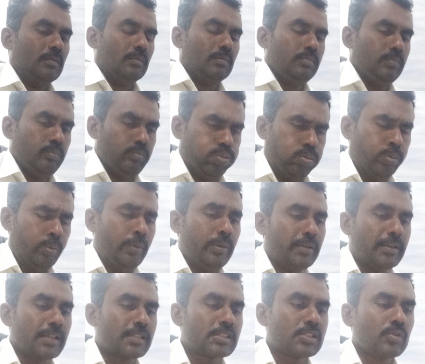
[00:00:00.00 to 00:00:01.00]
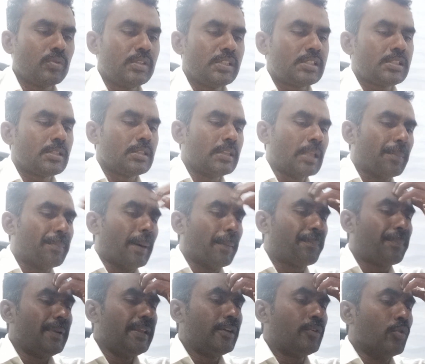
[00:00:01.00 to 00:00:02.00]
Next one is the
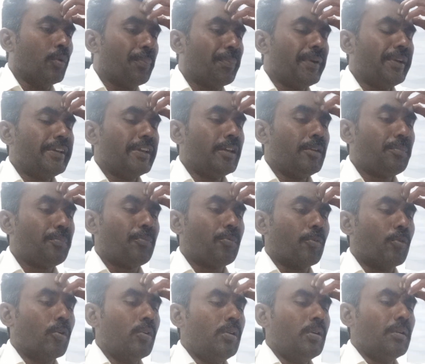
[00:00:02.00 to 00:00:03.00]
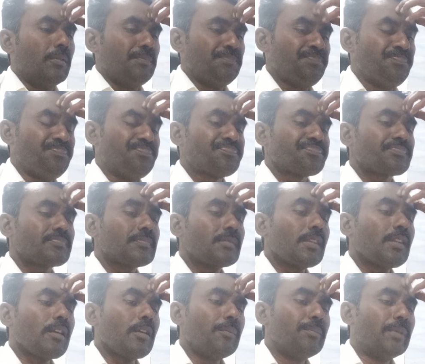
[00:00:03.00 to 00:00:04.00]
public opinion poll
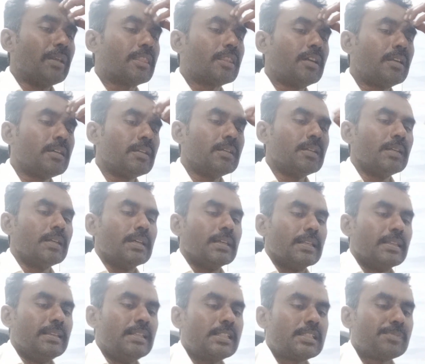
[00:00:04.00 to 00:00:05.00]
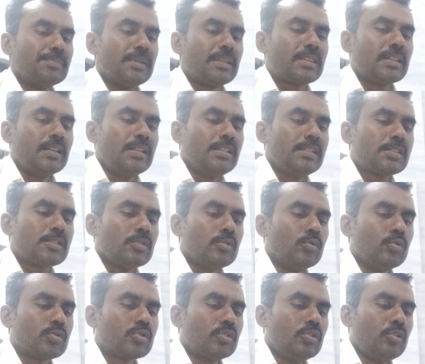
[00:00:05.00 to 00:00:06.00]
method. This method
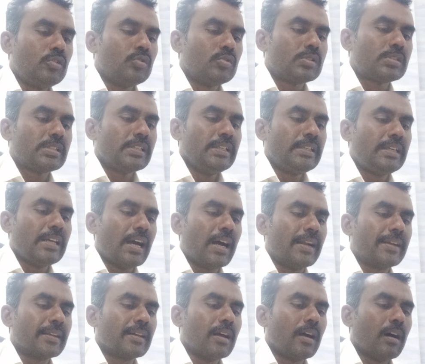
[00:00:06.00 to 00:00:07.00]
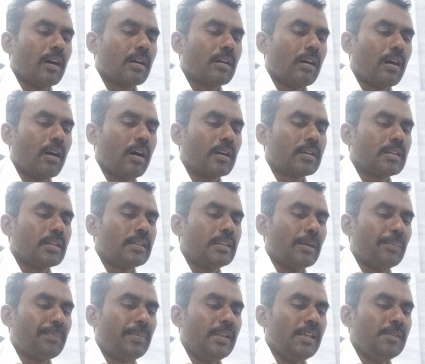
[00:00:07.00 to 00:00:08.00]
is used to seek and gauge
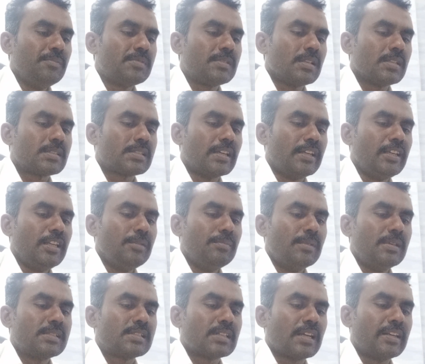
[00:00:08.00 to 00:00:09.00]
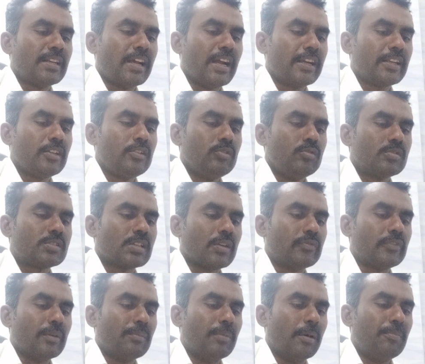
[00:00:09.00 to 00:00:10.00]
the beliefs, sentiments, and attitudes
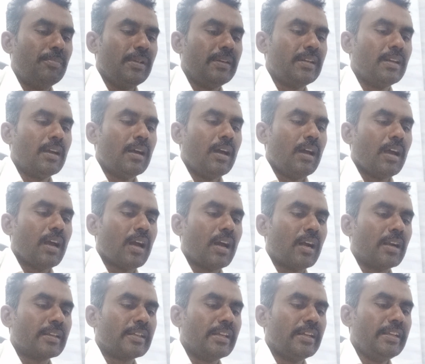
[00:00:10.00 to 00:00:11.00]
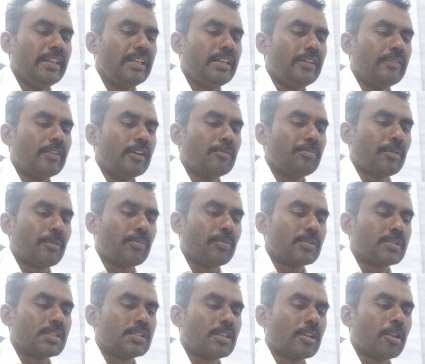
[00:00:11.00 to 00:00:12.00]
of the public on any given
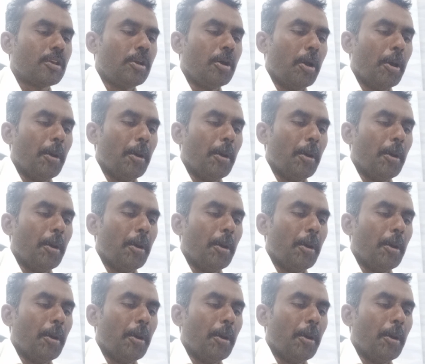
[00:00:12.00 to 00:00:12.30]
proposition.